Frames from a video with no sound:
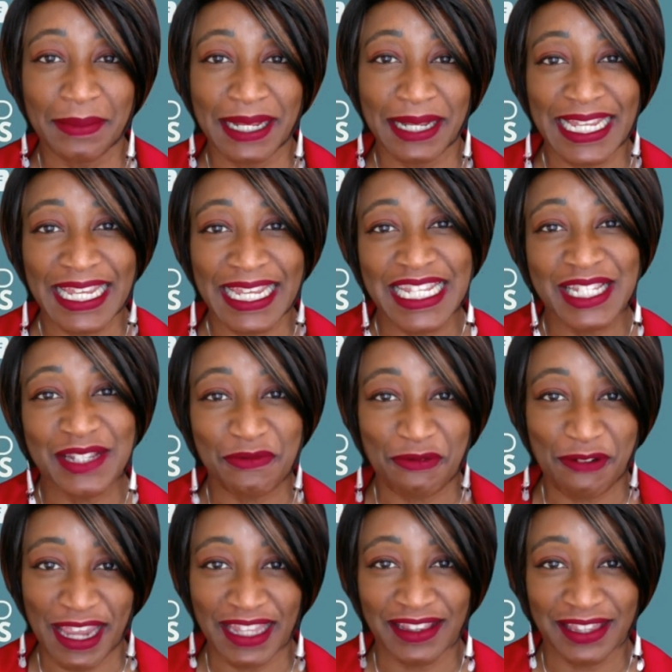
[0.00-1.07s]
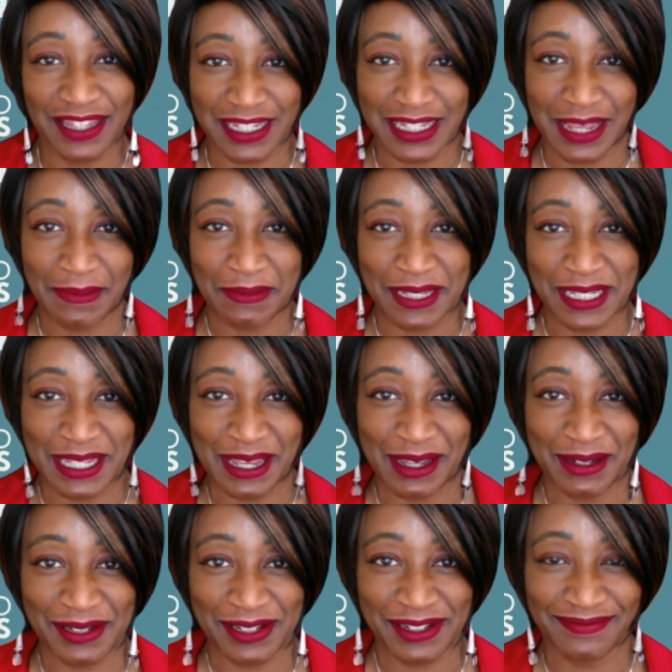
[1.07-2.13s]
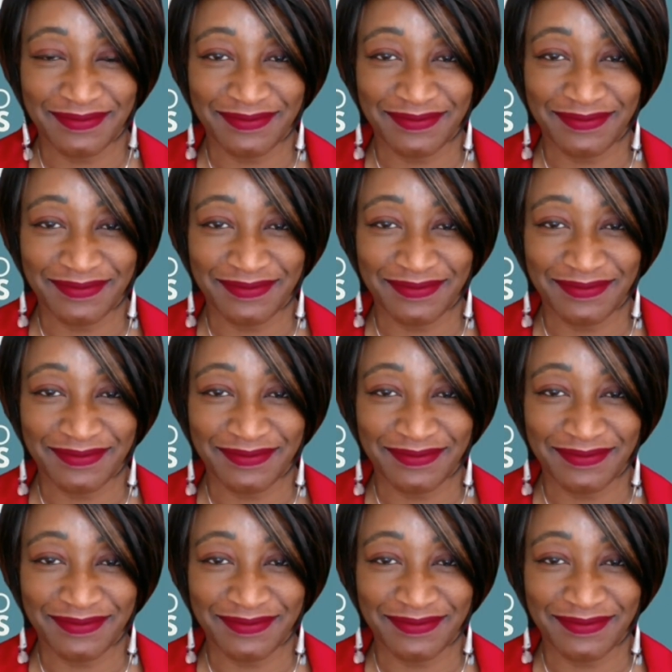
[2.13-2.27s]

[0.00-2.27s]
Please rate this episode